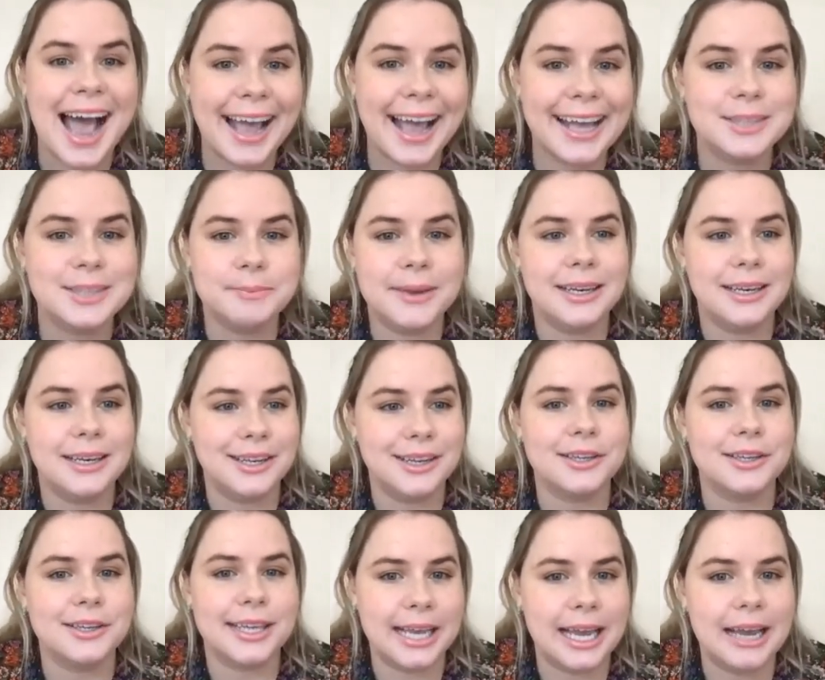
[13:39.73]
I spent
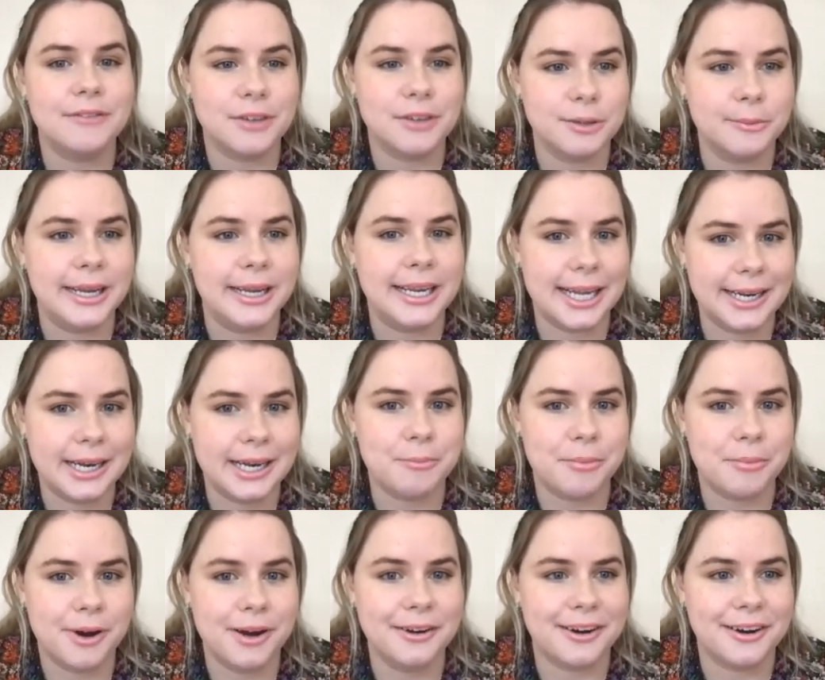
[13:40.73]
nearly every weekend
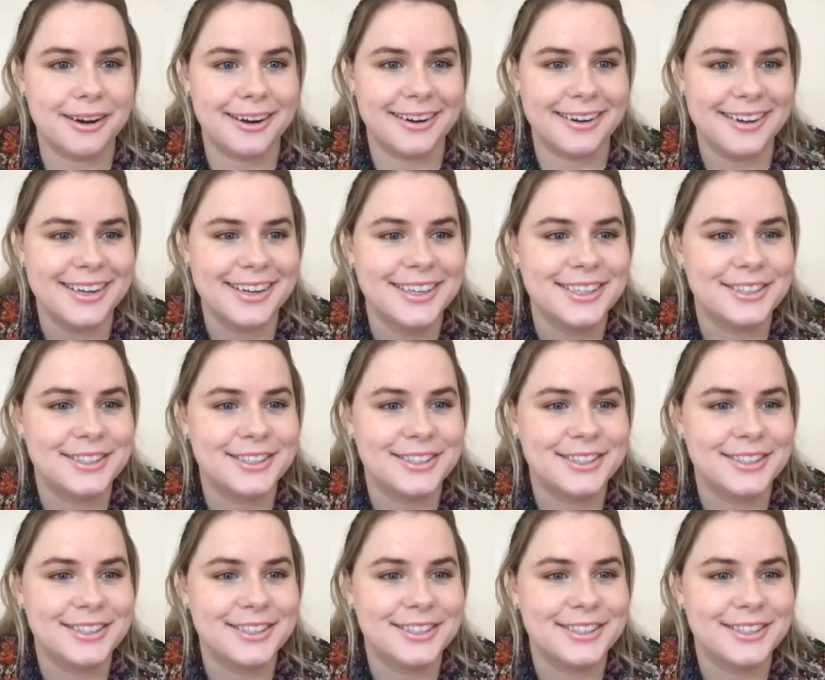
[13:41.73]
at Barnard.